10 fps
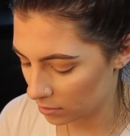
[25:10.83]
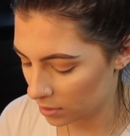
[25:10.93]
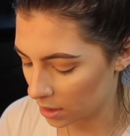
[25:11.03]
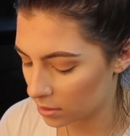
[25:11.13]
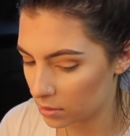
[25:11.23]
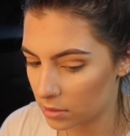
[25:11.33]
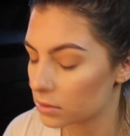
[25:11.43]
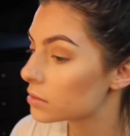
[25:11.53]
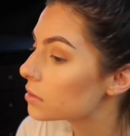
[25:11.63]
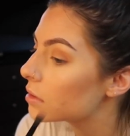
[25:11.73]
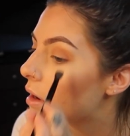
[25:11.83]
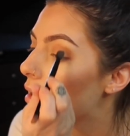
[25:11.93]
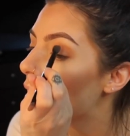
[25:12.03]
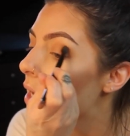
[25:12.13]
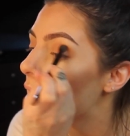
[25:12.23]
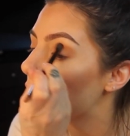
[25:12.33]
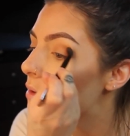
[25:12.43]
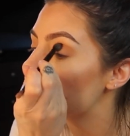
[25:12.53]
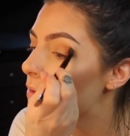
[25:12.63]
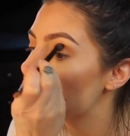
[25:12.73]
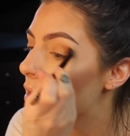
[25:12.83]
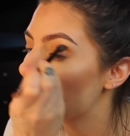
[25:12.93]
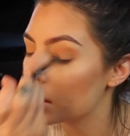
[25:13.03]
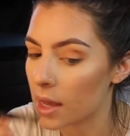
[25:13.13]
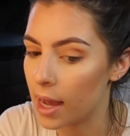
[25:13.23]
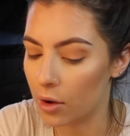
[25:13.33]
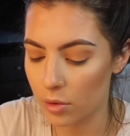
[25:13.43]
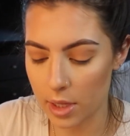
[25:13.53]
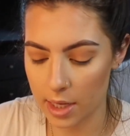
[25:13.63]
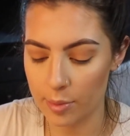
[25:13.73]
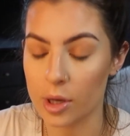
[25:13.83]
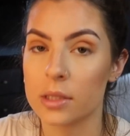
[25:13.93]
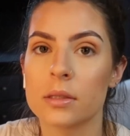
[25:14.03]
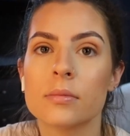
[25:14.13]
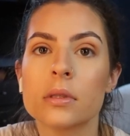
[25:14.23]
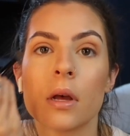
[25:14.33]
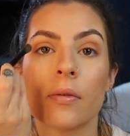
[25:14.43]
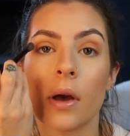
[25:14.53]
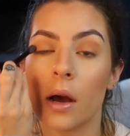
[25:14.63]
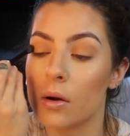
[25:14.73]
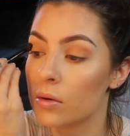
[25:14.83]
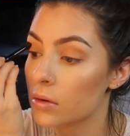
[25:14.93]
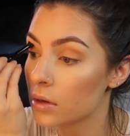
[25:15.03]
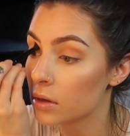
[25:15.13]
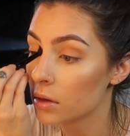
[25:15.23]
that's all I have out. Like, I brought some stuff out.